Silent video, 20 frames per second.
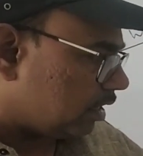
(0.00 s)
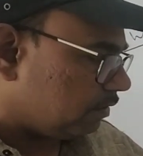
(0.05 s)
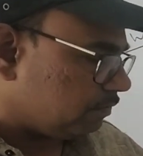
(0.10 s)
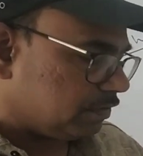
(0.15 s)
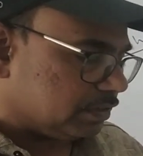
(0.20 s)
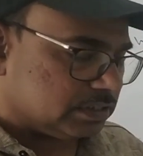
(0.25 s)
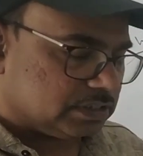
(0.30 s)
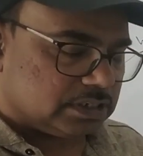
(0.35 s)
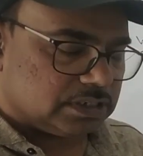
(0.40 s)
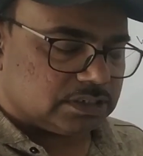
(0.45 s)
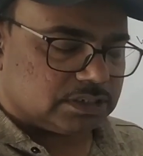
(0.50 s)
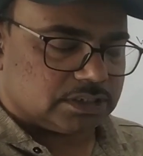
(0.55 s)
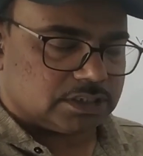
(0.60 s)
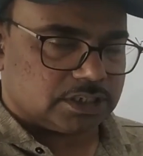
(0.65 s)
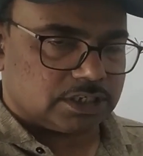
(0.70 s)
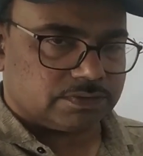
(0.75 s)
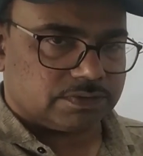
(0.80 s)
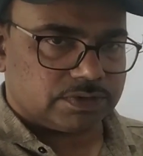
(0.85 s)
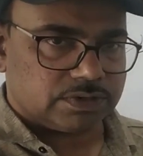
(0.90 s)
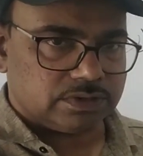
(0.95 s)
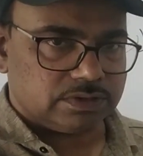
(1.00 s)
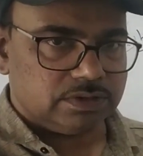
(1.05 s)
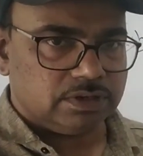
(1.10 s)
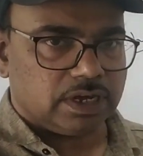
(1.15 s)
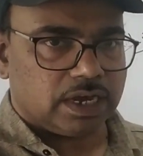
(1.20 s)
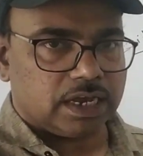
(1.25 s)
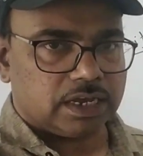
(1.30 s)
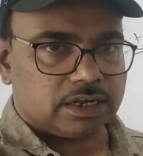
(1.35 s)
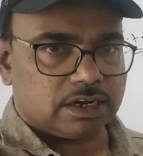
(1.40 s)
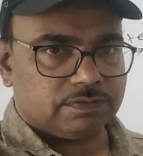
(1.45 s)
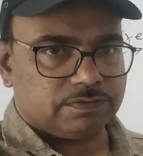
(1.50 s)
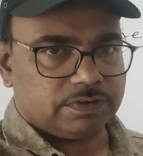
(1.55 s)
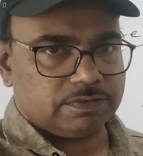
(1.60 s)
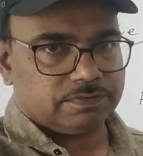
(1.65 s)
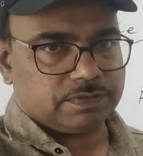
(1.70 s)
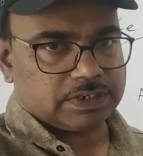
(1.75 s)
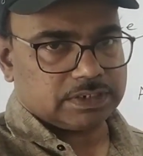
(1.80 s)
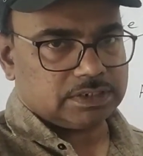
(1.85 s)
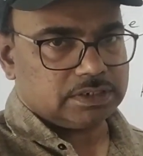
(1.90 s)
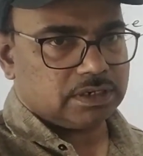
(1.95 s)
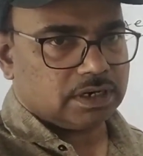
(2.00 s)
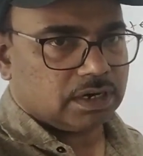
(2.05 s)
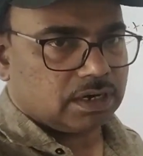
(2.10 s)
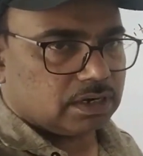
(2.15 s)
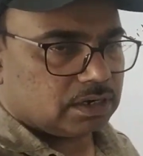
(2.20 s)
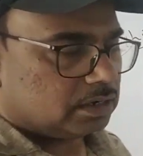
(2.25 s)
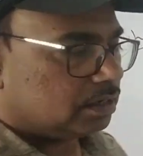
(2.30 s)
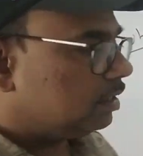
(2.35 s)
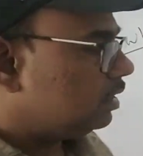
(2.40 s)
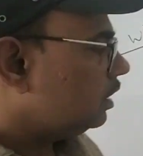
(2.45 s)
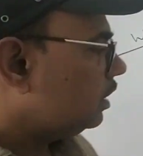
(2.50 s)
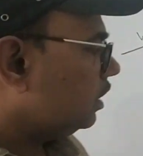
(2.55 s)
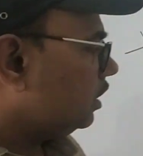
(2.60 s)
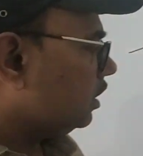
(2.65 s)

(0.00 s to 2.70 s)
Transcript: of incidence is equal to angle of reflection R.